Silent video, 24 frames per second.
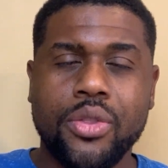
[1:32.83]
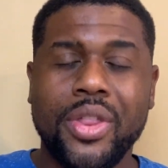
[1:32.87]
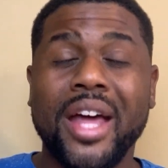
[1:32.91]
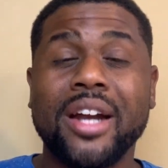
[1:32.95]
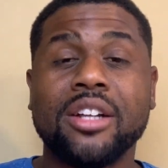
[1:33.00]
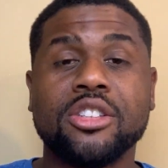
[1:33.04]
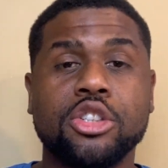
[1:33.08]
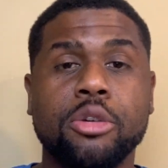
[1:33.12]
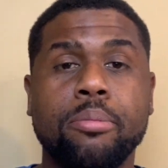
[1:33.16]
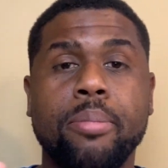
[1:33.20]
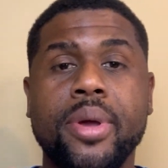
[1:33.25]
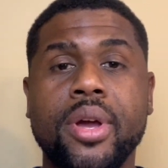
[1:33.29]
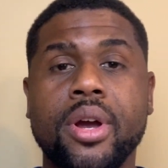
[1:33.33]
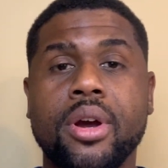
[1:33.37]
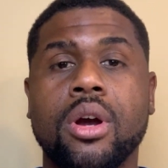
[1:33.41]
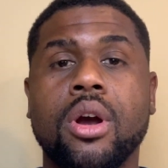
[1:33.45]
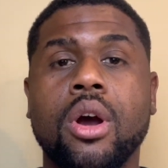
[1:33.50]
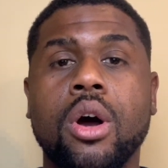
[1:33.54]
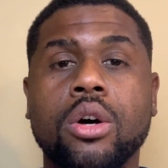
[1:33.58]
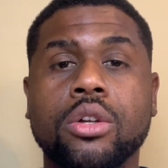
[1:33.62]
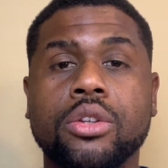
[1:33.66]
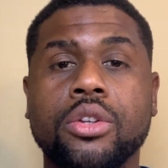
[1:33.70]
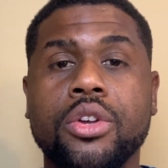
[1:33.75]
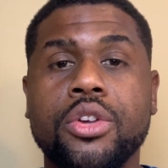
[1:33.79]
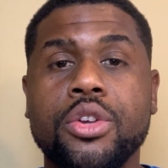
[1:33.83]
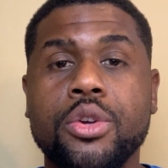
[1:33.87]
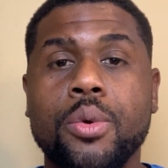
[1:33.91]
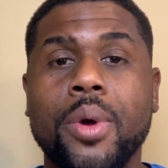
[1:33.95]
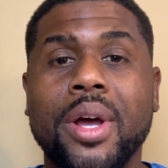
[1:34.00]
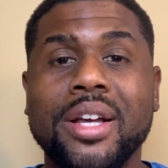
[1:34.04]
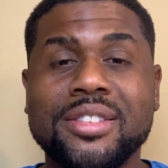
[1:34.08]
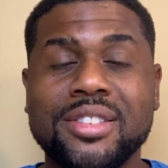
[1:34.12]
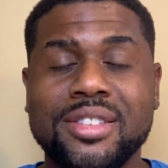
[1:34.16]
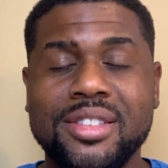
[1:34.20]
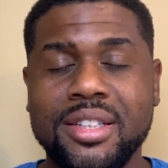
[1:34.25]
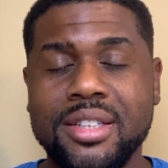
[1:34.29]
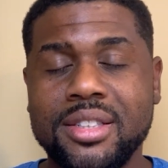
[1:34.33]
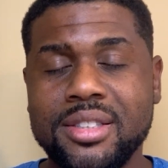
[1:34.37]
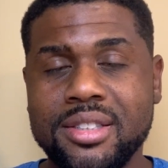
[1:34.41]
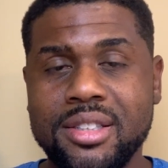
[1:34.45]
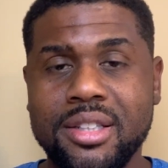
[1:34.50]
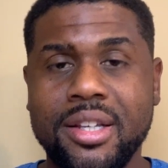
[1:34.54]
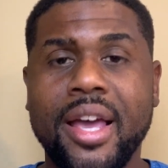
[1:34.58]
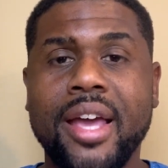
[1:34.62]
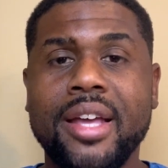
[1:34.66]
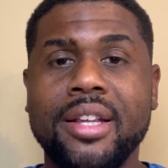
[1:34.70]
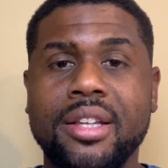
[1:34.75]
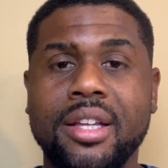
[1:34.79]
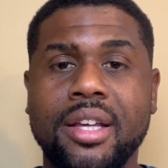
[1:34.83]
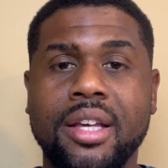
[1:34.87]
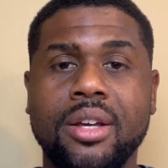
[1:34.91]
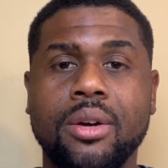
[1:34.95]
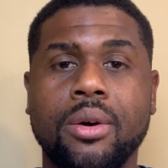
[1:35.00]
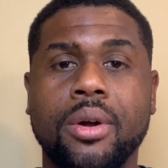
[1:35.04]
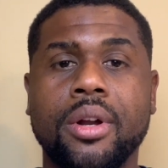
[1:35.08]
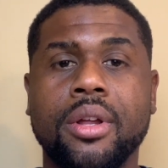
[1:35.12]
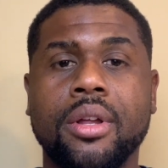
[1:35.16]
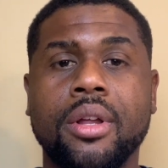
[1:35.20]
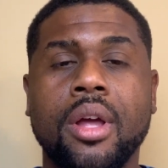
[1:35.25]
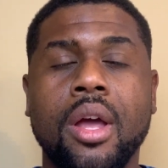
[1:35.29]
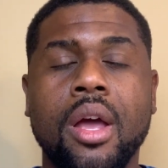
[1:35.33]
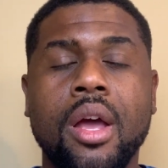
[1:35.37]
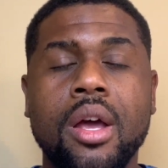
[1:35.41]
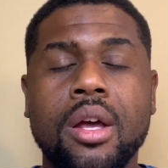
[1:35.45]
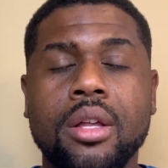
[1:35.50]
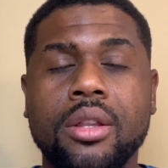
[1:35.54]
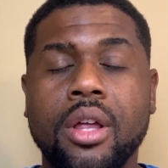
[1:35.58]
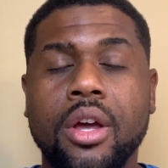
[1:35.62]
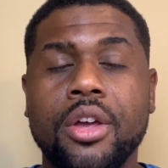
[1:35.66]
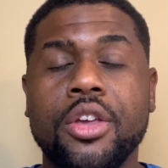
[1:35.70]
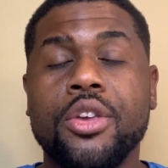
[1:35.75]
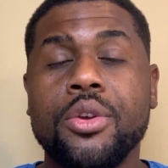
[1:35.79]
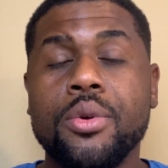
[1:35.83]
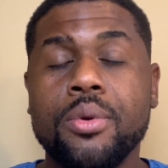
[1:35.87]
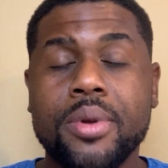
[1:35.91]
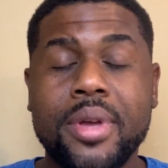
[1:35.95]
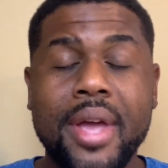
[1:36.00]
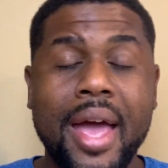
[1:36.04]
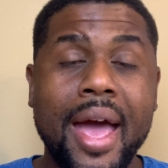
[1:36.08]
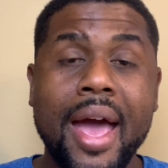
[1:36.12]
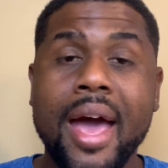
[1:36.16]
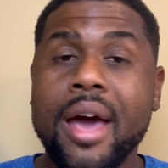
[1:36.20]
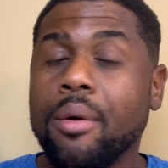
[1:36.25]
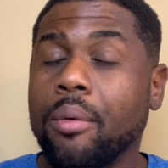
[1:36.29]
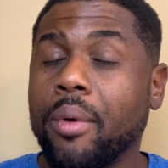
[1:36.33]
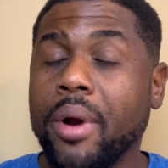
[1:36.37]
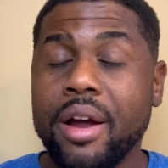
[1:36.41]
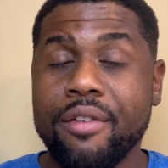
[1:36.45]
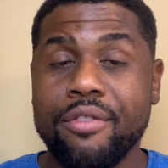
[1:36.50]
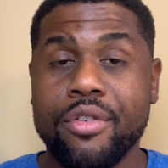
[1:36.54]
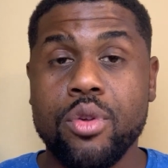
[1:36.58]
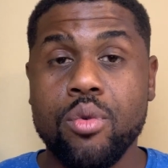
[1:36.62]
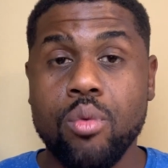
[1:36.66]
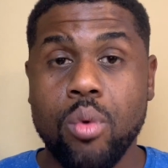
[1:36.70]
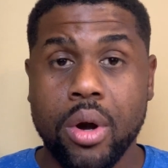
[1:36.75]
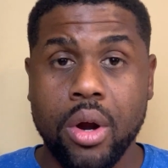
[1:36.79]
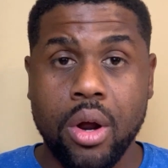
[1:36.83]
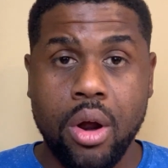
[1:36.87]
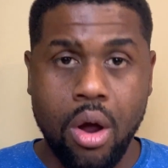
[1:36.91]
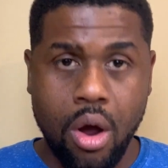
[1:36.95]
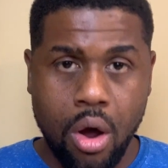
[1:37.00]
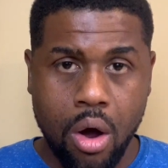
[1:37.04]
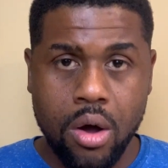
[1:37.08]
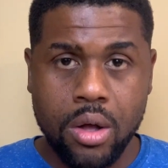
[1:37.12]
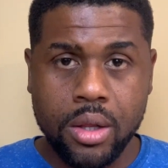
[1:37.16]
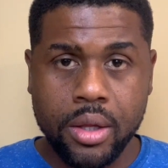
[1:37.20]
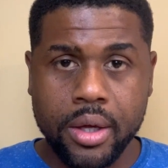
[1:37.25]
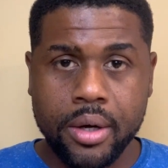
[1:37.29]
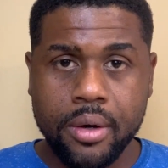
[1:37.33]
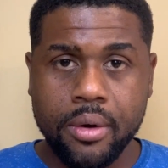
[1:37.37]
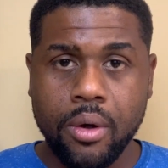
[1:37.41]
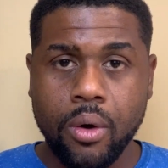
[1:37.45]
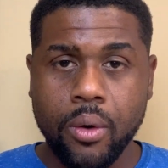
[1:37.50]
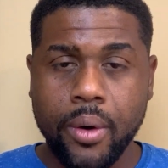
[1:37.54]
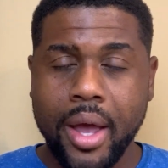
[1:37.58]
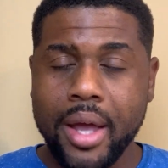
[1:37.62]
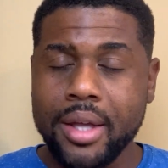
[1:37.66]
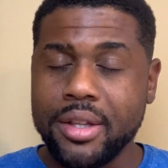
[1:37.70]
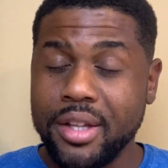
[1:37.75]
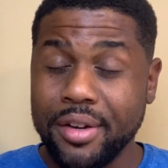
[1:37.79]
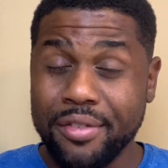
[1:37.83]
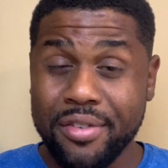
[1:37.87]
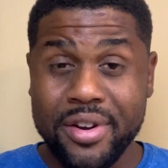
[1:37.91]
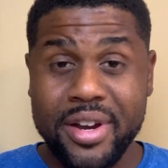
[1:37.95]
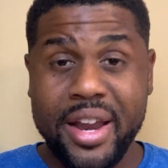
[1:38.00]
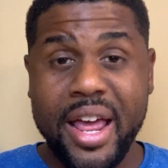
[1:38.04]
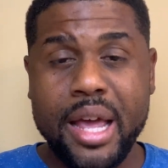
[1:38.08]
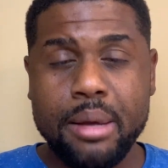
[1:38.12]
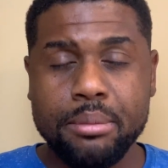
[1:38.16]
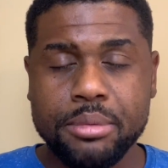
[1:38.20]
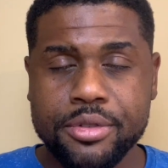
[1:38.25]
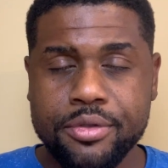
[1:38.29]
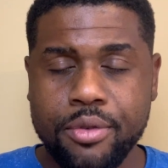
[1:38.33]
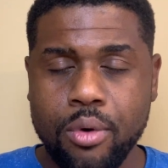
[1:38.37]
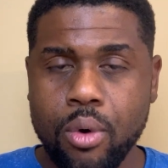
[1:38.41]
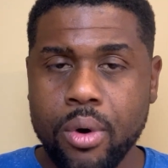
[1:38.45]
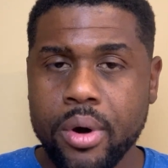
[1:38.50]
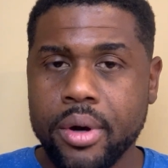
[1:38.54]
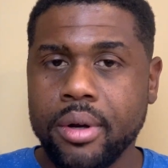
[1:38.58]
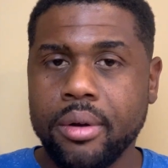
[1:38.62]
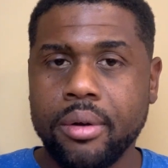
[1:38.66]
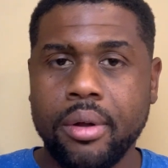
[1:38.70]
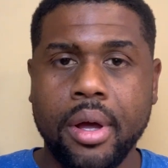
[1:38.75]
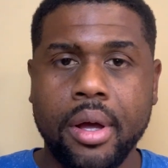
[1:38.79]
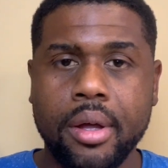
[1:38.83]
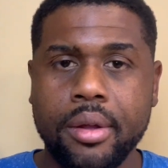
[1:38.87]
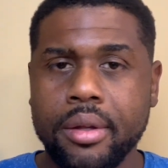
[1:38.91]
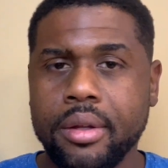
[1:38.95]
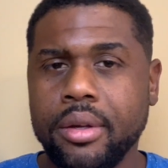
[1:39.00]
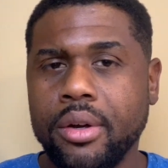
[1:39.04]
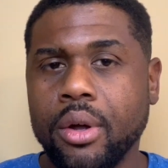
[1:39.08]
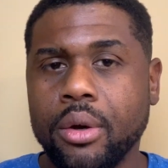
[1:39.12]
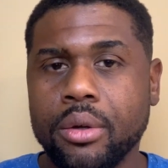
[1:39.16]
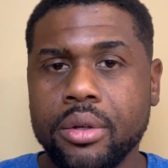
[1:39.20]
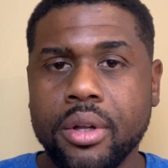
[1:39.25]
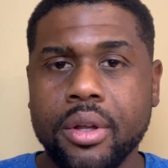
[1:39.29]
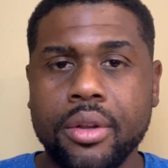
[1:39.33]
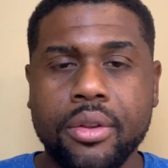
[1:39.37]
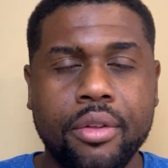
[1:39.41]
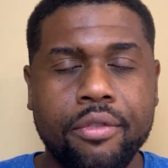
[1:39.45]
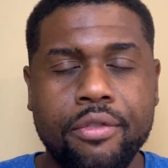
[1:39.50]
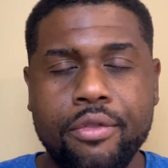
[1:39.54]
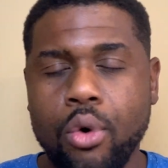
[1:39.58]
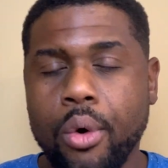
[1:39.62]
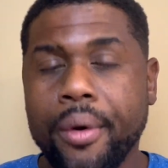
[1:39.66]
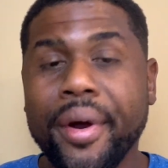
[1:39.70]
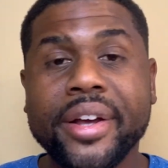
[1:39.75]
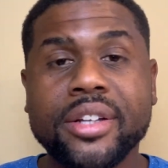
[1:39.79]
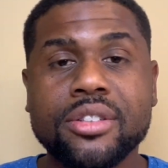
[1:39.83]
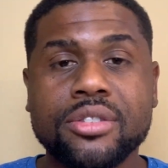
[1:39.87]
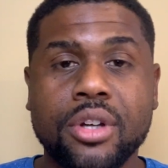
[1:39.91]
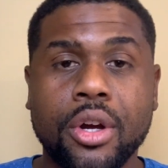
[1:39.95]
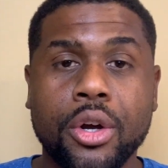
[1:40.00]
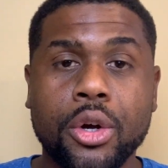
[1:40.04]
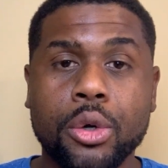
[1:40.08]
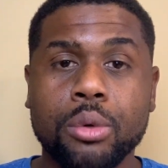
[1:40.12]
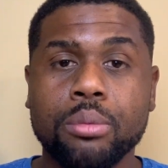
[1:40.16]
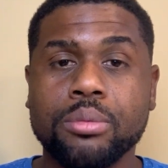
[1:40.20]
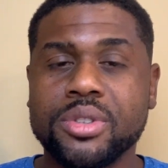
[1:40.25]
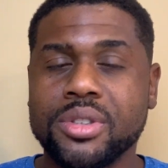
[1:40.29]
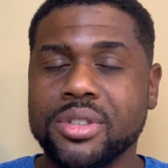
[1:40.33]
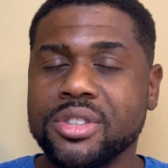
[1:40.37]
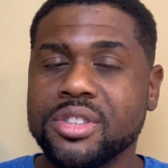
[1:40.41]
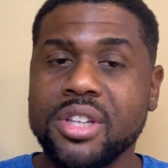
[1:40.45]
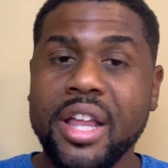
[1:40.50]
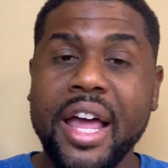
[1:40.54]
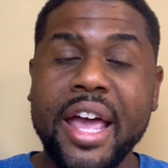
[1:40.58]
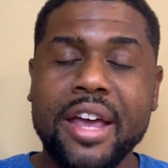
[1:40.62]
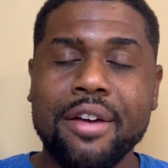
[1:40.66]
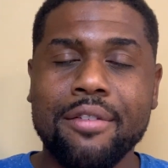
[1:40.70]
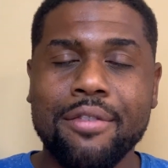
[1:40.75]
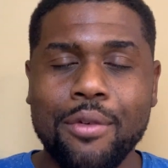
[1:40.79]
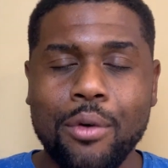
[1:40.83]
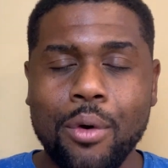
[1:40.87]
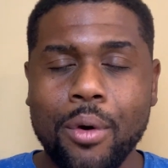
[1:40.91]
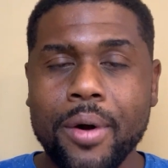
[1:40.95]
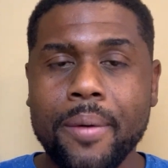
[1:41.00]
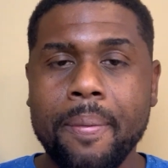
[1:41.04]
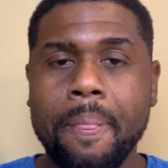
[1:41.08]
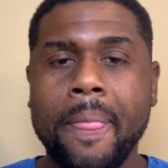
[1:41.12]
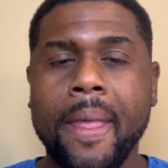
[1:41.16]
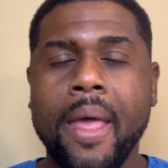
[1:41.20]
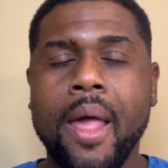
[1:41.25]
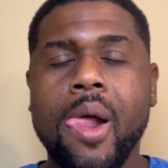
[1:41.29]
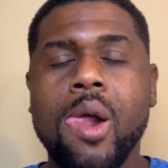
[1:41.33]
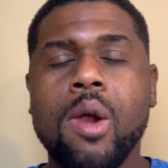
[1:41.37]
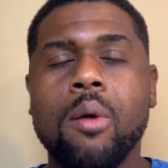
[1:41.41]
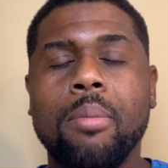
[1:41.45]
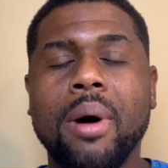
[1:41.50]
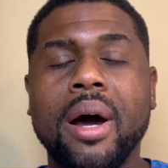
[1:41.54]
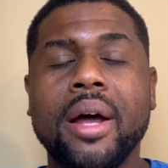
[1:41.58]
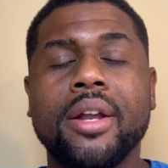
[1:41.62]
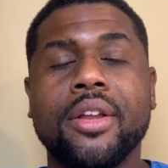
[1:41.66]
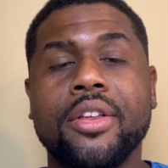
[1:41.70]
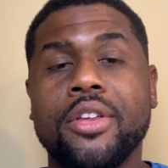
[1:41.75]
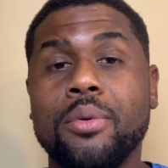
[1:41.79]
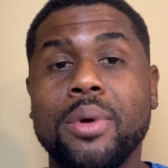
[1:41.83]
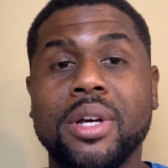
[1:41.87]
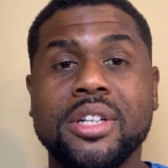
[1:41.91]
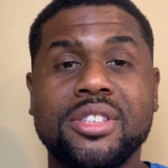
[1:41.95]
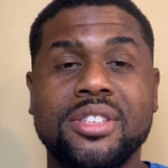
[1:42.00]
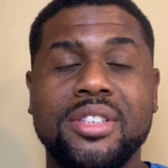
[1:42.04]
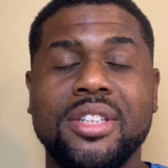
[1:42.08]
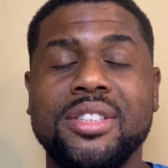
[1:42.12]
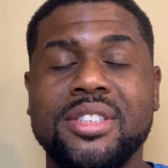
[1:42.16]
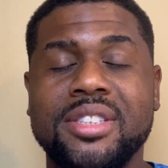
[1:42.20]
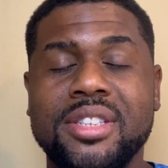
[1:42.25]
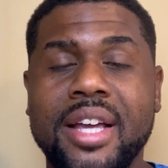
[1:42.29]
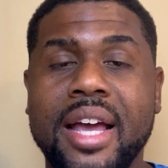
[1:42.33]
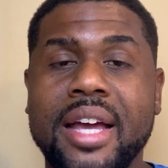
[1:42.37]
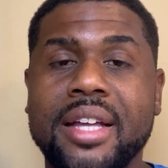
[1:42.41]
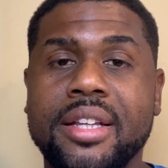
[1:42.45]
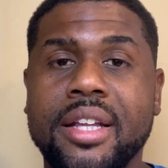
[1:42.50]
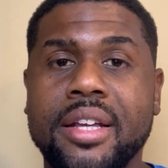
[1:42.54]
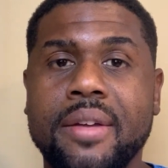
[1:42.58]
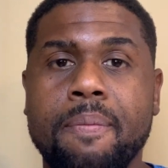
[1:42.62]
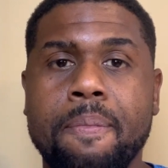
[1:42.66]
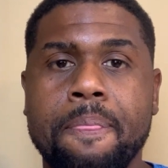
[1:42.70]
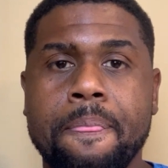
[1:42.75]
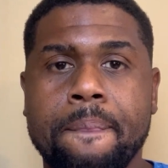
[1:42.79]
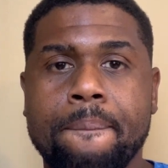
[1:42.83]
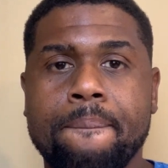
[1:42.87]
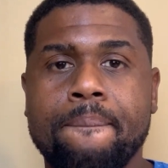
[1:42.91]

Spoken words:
That is a pair called the USD CAD or the UCAD, whatever you want to call it, okay? Different names for it, the Forex terms, the slang for it, but USD CAD,